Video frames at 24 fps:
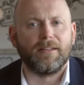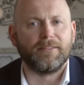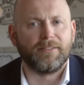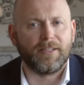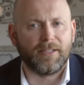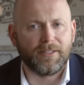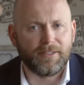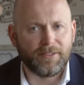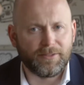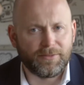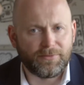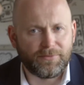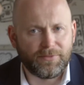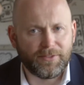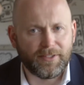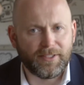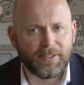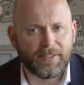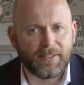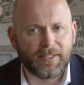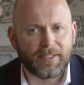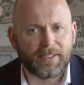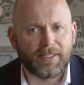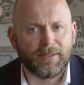Another fee
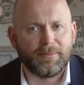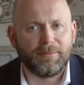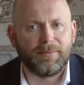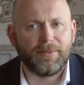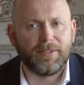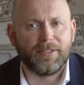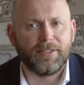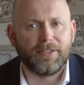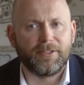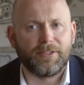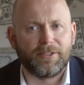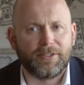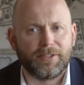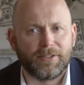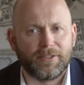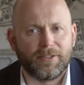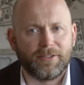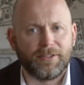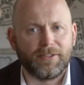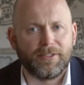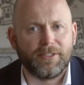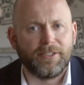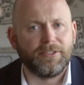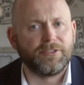that can be
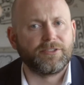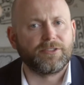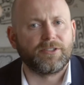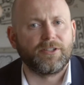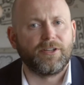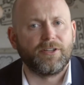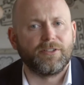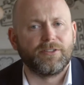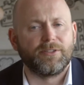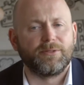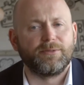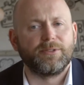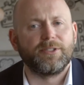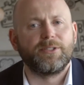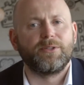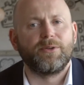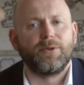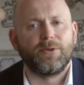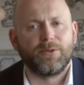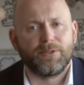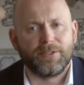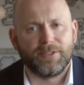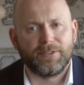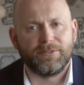incurred is called a
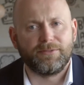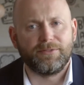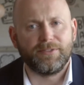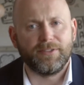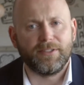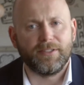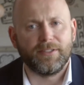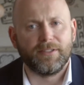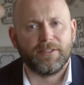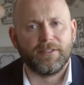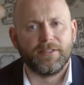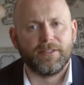recording fee.